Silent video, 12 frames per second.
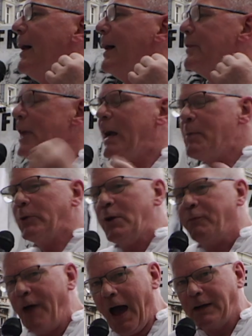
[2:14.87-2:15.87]
And think about the
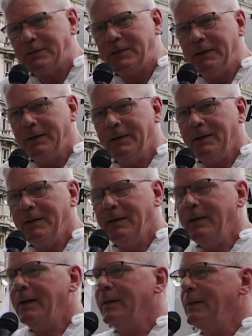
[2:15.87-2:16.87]
fact
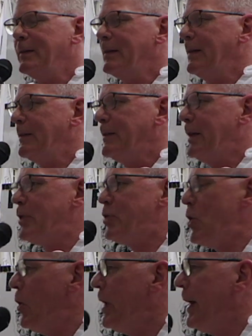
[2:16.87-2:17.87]
that
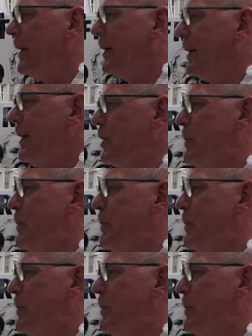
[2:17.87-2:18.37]
Julian is